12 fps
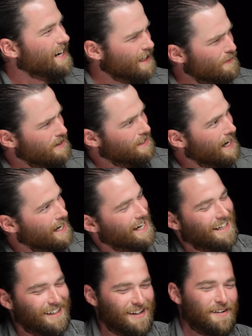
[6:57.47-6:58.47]
come and take
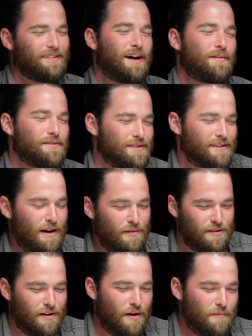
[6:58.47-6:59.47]
it, you know, that was
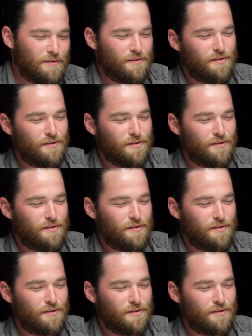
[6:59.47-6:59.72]
our hopes and